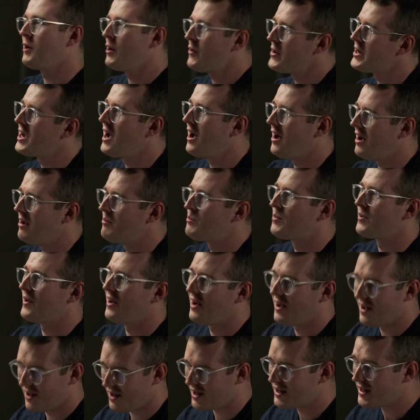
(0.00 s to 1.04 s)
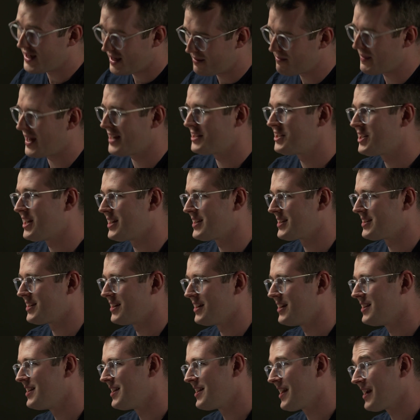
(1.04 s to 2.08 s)
Growing up in Manchester
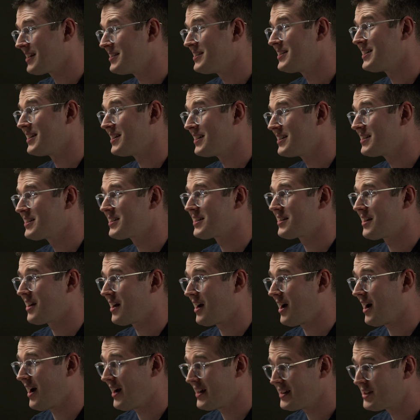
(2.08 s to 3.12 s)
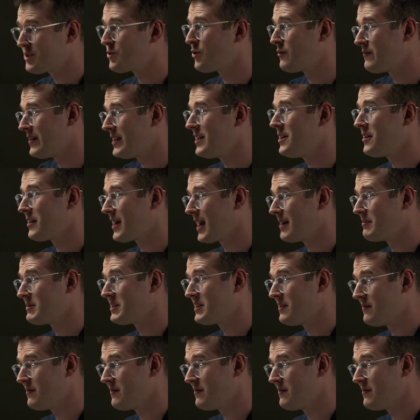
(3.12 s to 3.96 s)
in the 90s, I saw video games